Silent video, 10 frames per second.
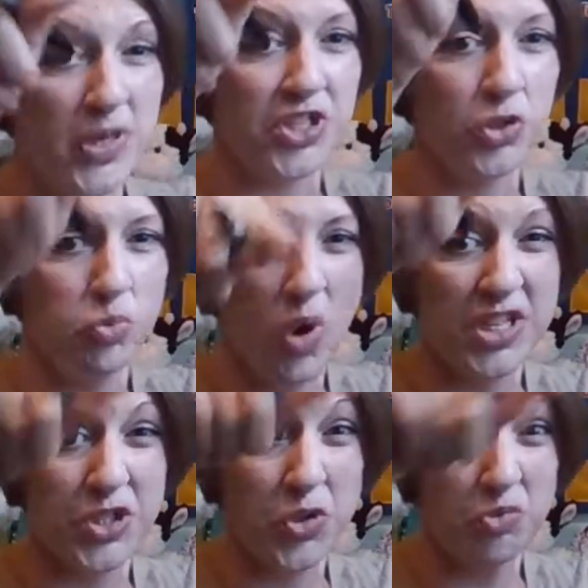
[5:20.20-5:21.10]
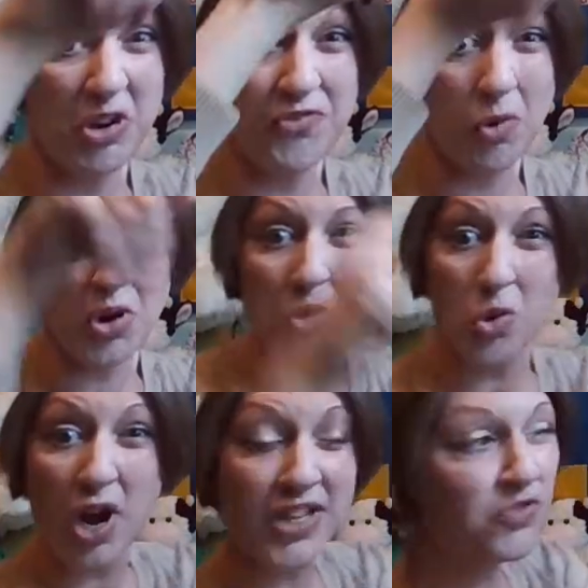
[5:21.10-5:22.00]
we do one, two, three, four,
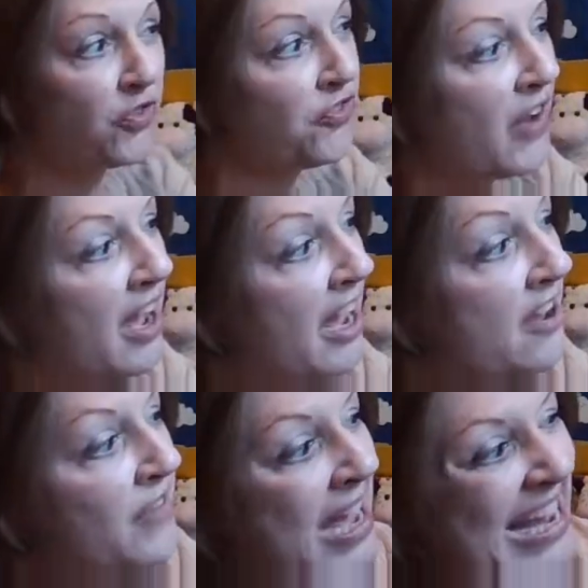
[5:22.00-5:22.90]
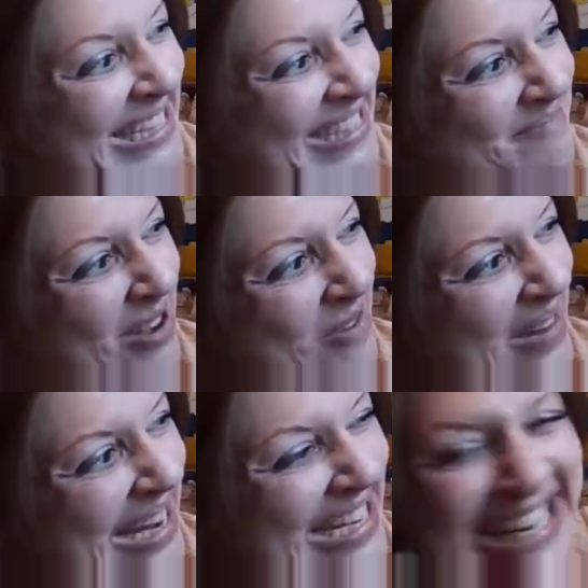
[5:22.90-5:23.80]
cross for five. It's the
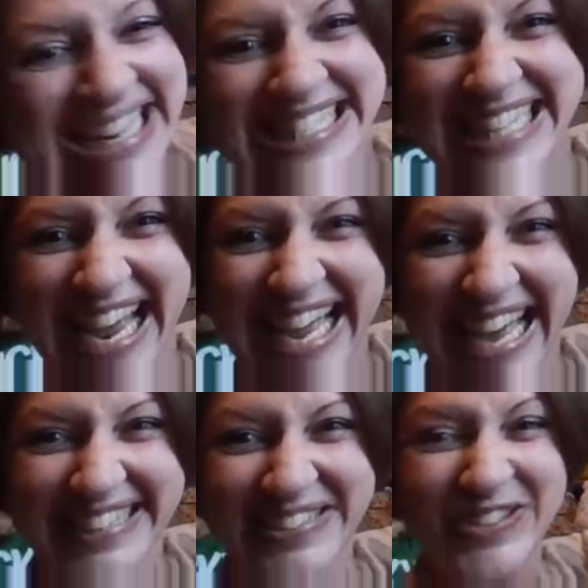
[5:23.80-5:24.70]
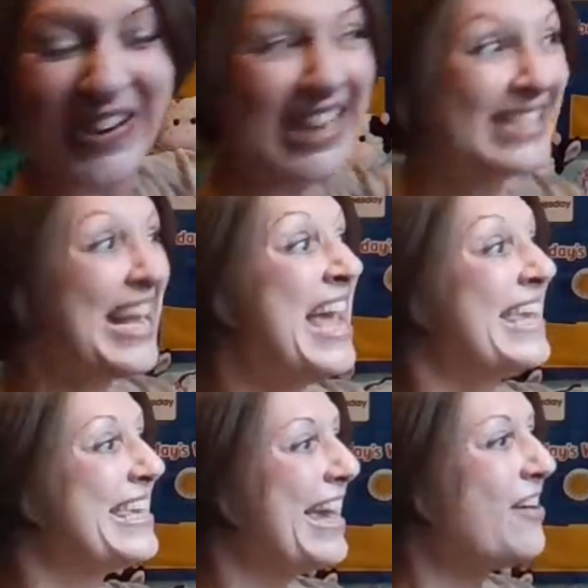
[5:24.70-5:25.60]
moment, diagonal cross.
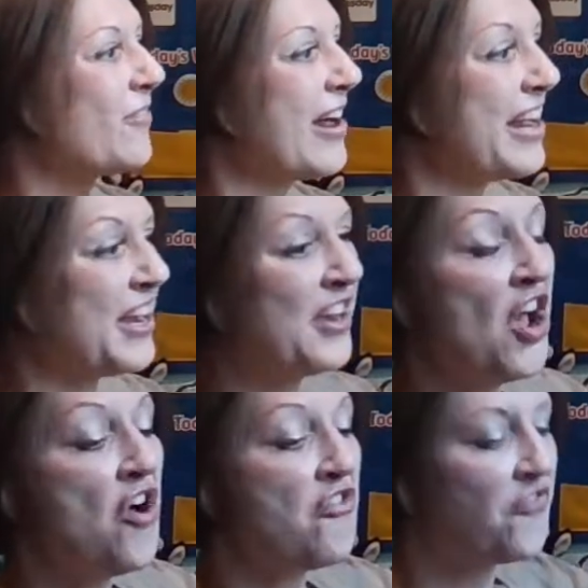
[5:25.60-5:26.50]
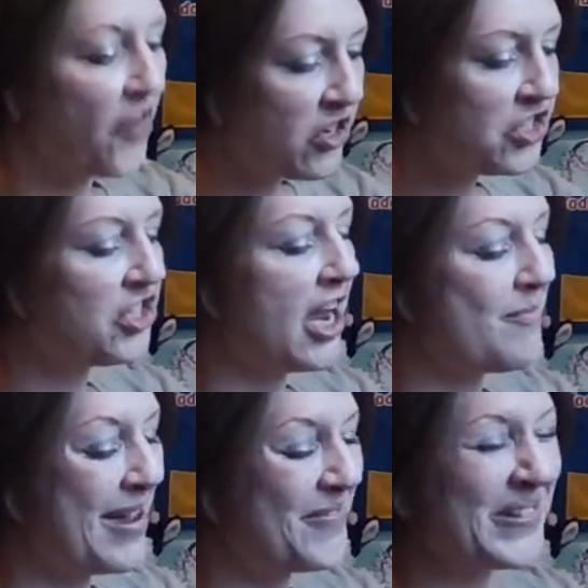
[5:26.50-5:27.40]
Get ready. First
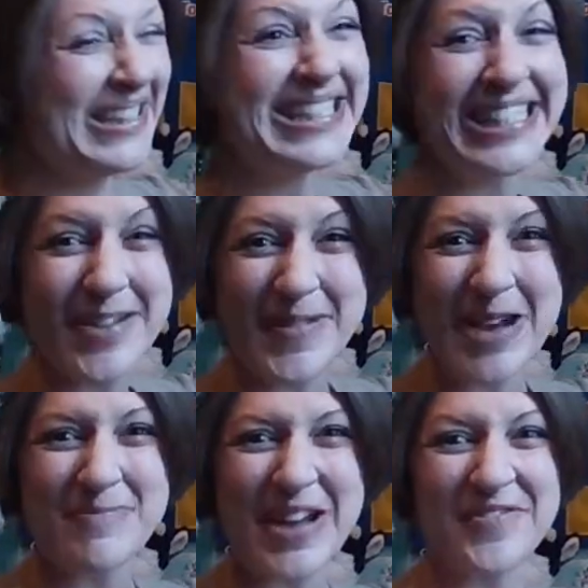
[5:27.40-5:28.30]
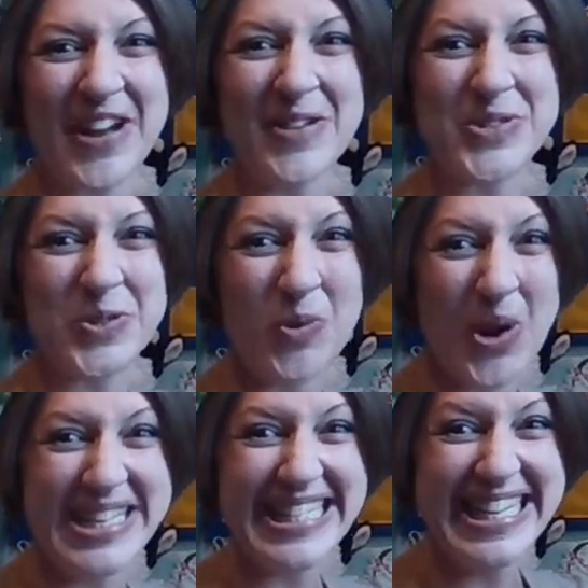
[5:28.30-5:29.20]
time ever, let's skip count by fives
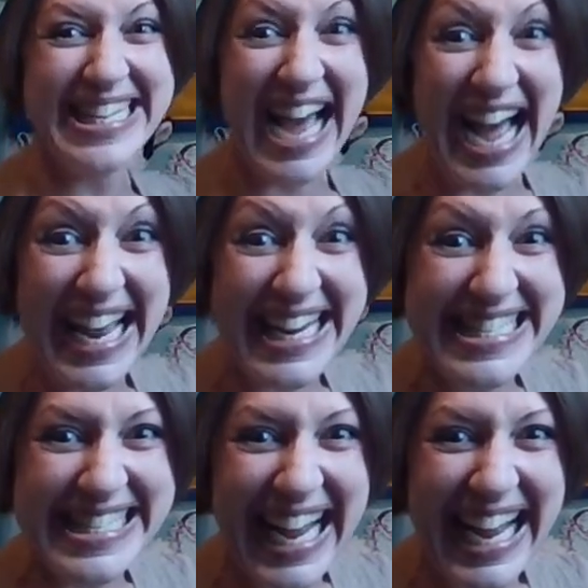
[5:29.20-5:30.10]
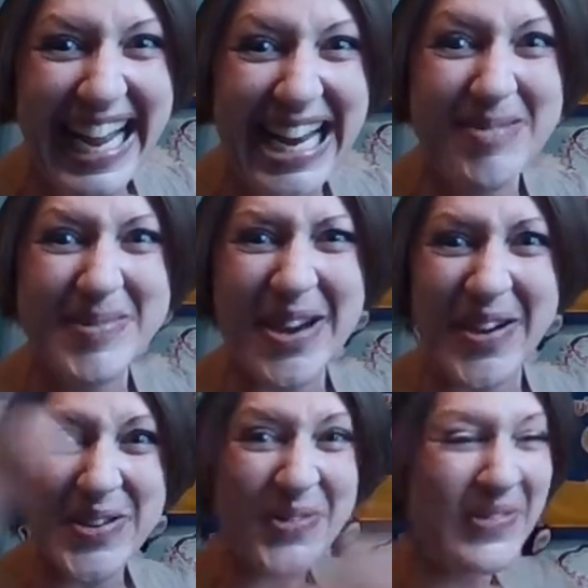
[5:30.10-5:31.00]
29 times. Are you